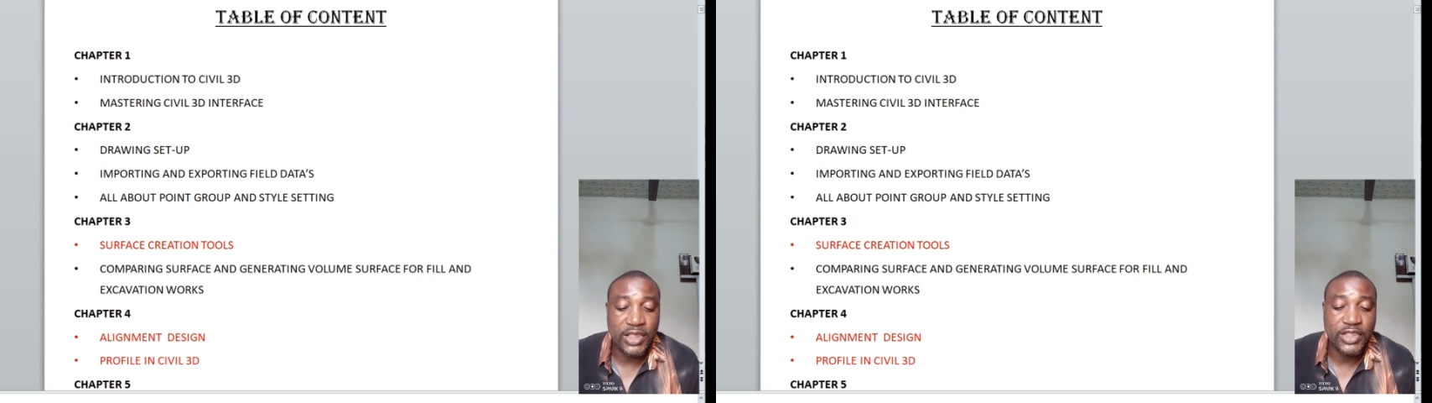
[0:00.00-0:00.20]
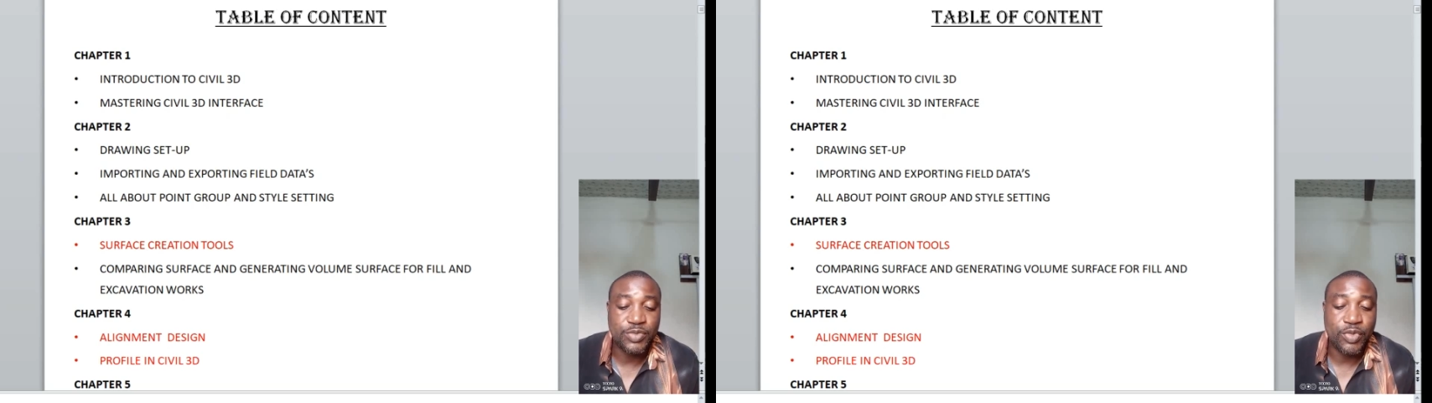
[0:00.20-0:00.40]

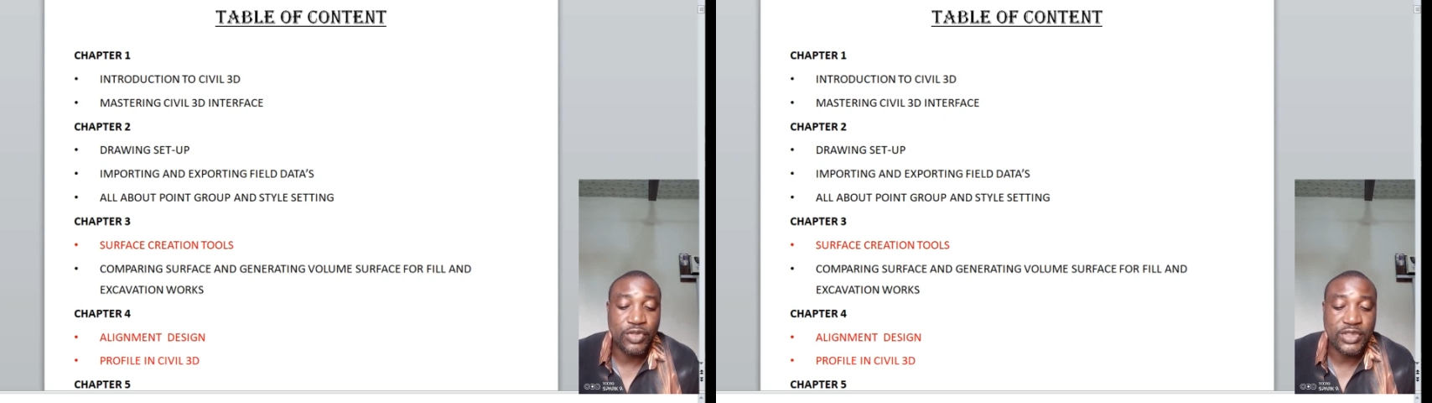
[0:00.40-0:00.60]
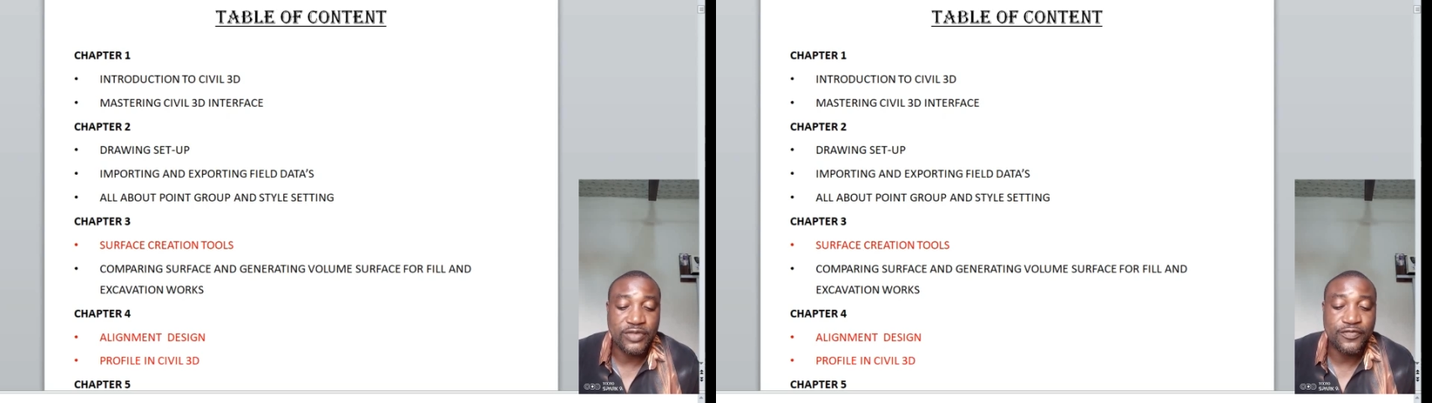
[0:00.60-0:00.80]
and
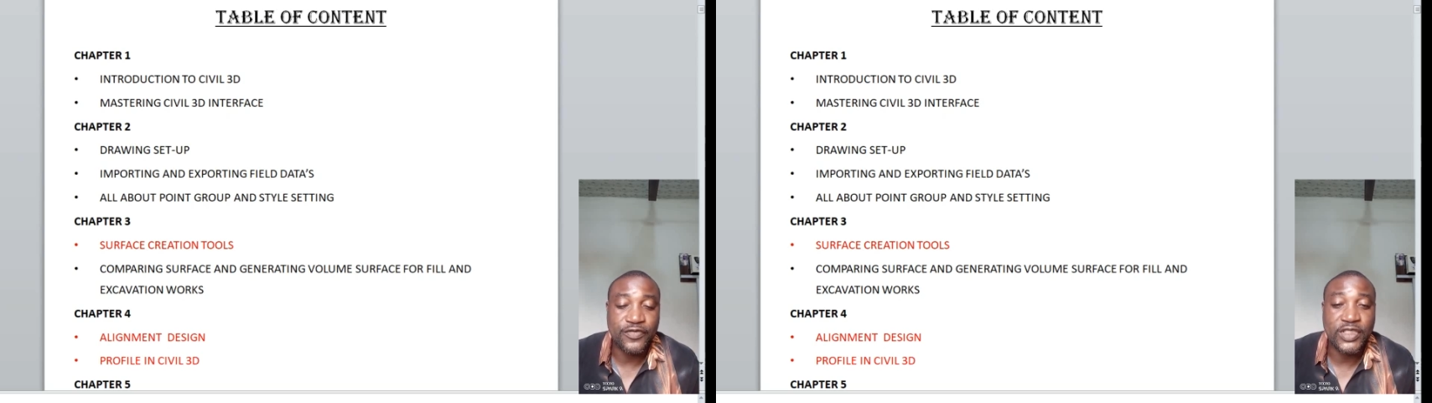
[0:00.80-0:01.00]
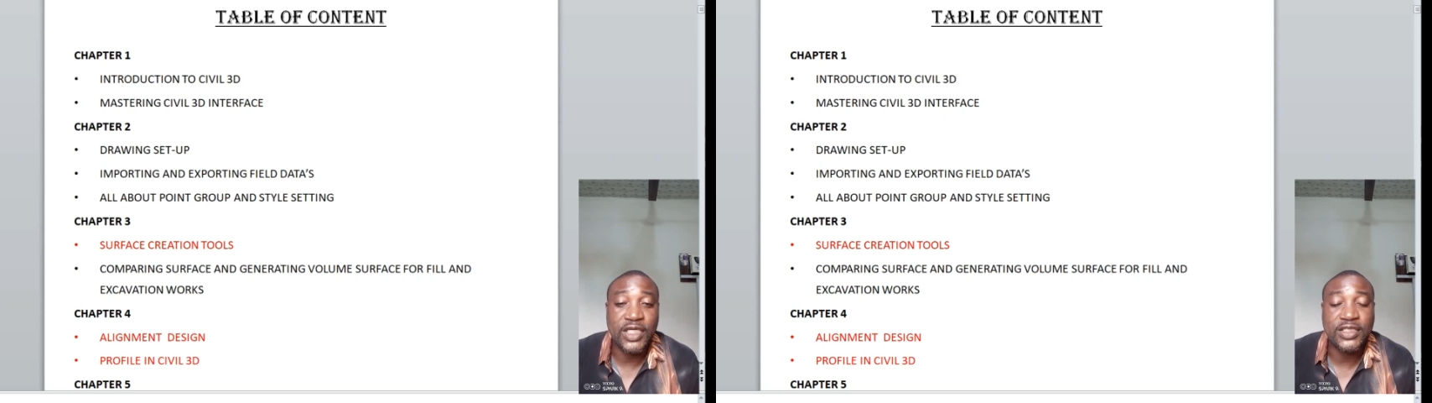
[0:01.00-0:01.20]
exporting
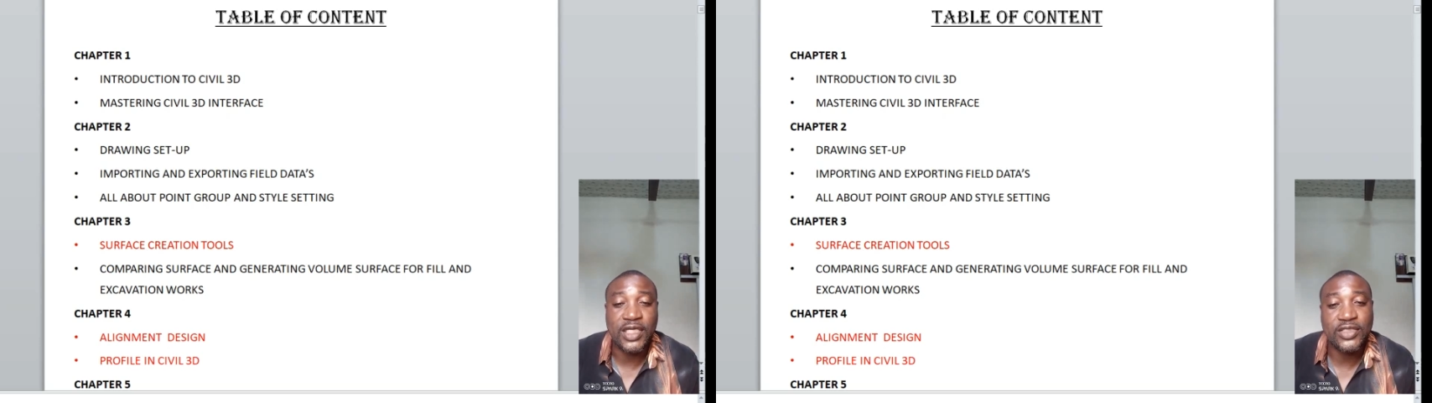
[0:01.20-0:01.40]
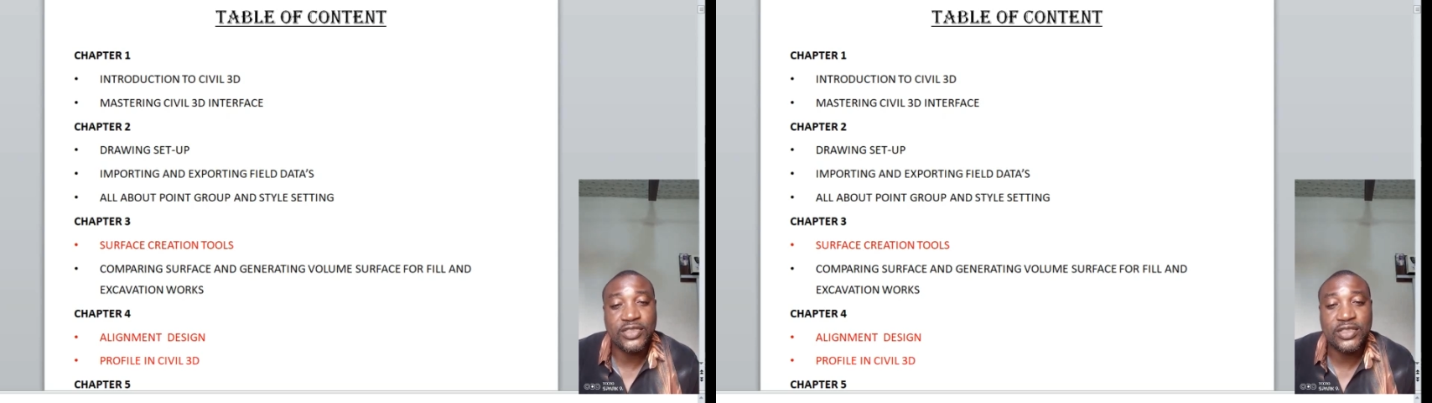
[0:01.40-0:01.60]
feed
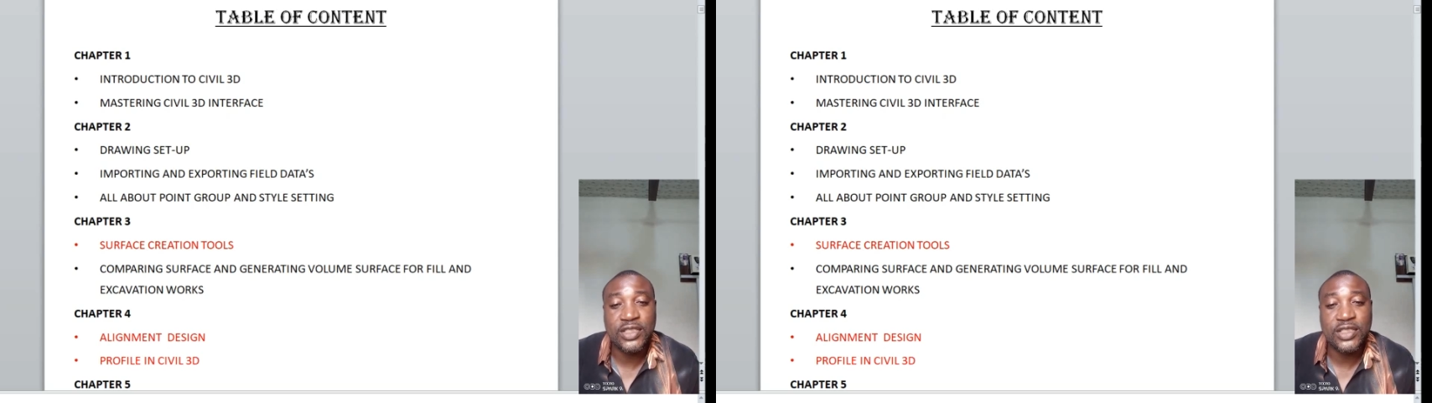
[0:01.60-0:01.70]
data.